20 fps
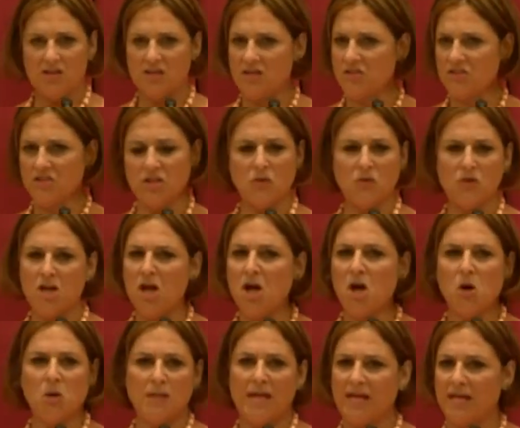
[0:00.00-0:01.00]
So
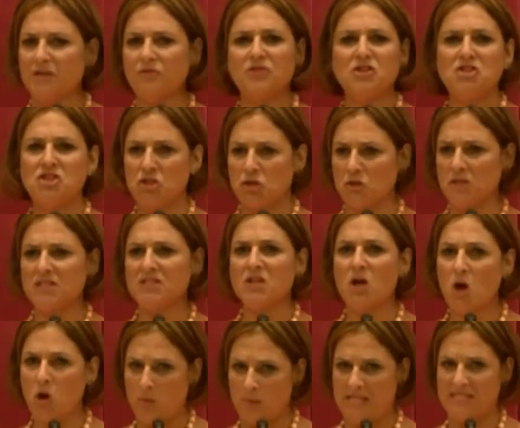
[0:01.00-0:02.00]
no, like if a dude is
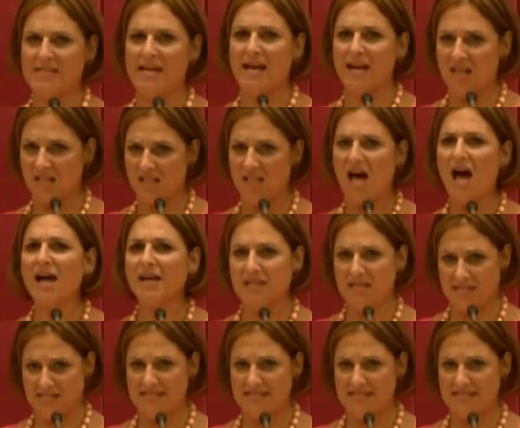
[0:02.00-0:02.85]
home at ten o'clock, he's